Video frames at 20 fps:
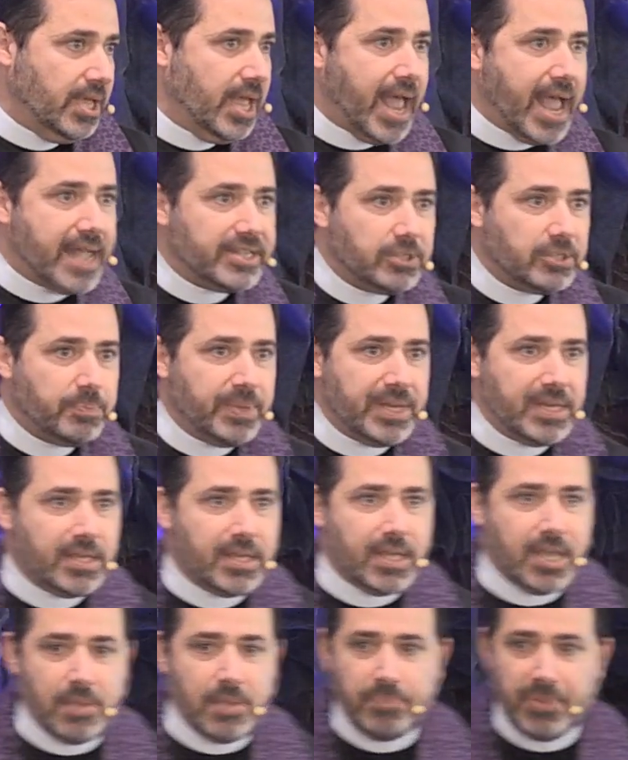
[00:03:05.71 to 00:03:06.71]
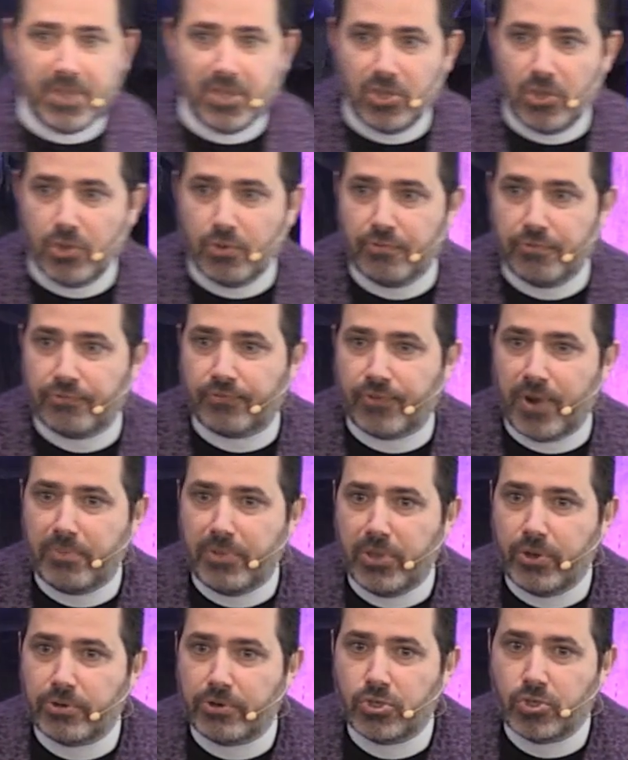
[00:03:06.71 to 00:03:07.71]
has been keeping you from
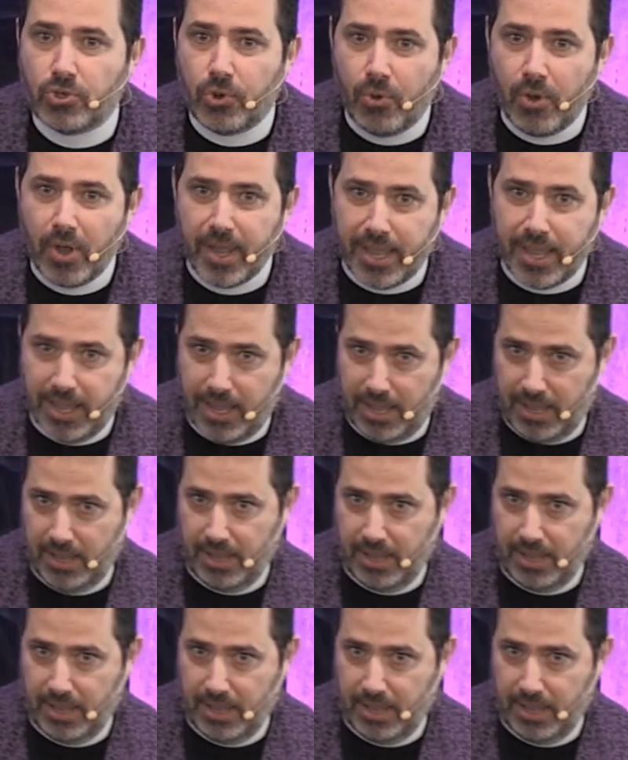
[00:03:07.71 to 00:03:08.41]
your joy,